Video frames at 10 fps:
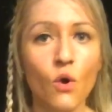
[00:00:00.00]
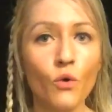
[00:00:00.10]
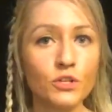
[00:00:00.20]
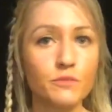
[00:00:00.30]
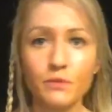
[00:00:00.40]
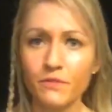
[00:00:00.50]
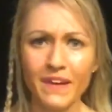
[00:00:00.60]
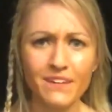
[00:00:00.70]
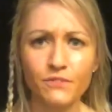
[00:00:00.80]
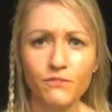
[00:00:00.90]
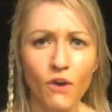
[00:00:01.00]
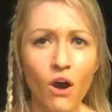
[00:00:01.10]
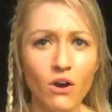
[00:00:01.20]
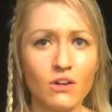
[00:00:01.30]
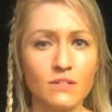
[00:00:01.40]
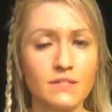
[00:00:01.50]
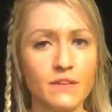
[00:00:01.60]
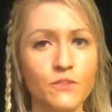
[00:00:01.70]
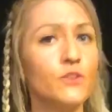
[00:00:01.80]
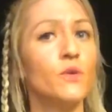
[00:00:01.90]
or to prevent falls
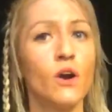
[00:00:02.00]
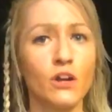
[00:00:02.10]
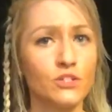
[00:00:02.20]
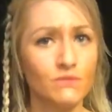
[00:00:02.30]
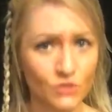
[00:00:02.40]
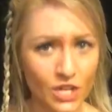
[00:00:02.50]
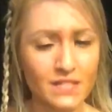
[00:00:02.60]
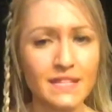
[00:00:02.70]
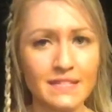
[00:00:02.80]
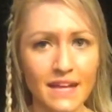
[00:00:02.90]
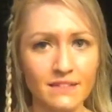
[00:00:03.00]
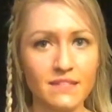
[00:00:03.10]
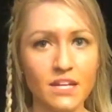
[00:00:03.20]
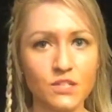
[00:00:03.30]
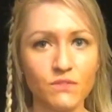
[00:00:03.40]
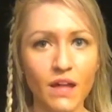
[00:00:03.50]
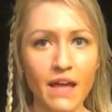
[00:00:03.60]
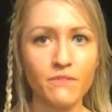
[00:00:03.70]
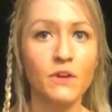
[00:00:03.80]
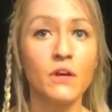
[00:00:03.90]
if you are just at that stage of
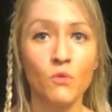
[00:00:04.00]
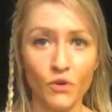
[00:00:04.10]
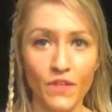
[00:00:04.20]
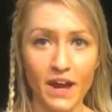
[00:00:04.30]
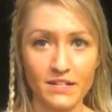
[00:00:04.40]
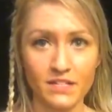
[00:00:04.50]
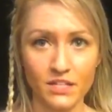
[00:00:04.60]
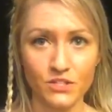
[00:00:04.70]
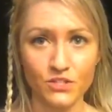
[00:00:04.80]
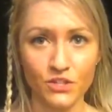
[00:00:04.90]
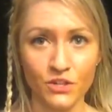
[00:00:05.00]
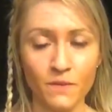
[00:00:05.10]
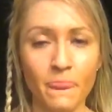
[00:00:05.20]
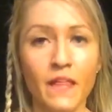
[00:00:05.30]
life where that is a concern.